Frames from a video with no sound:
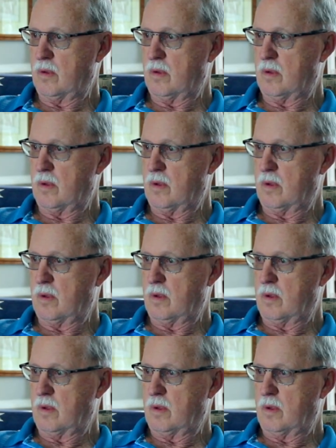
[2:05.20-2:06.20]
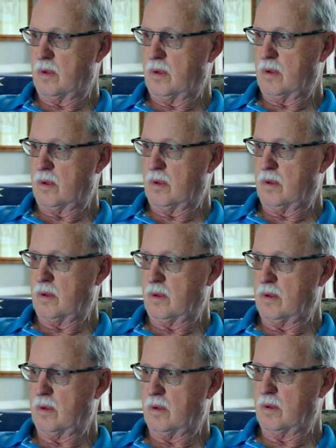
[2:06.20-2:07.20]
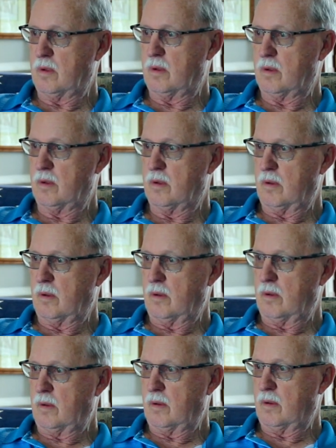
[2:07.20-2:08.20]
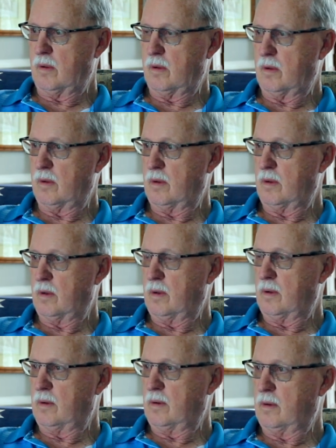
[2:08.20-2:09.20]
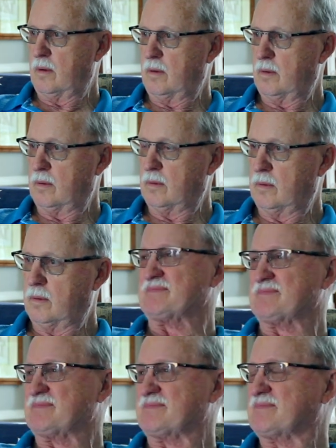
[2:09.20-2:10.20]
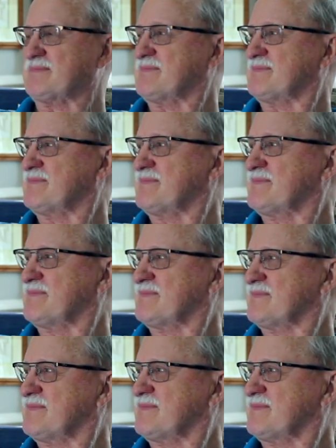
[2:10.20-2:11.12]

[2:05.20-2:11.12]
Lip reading: The person shown says nothing.